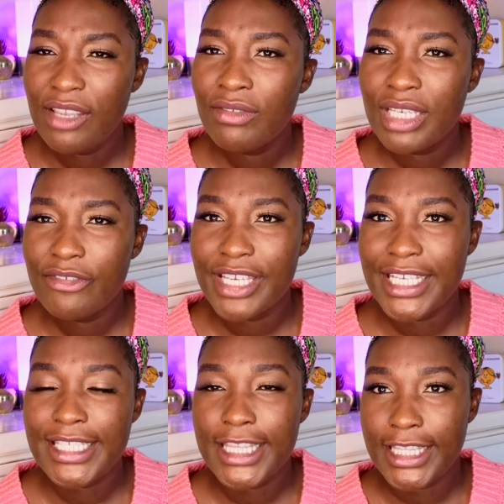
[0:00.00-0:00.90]
Even if it
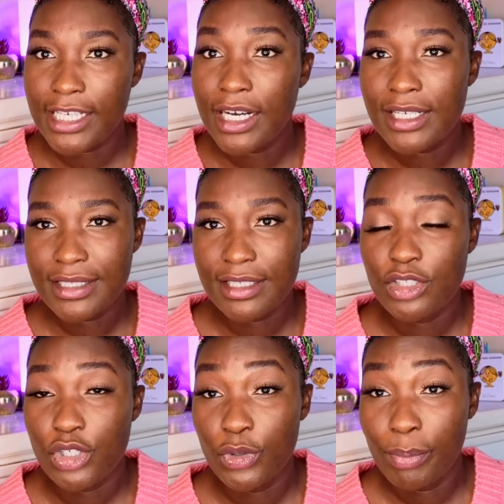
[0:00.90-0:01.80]
isn't the answer
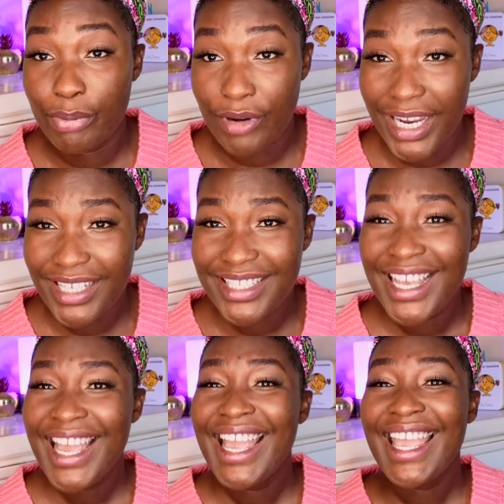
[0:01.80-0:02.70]
to your prayers,
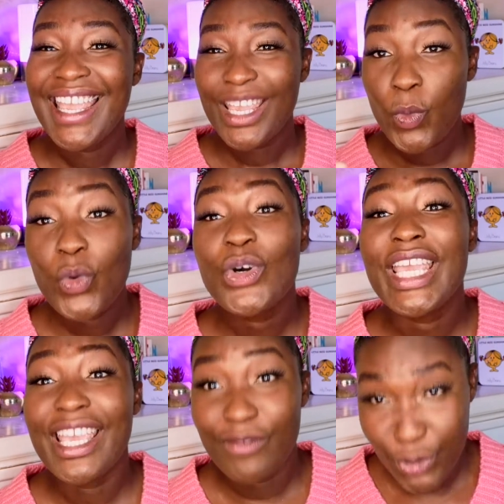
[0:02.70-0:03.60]
He will
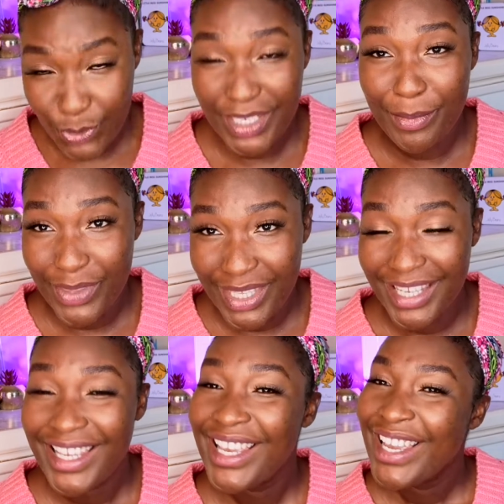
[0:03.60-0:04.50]
give you something.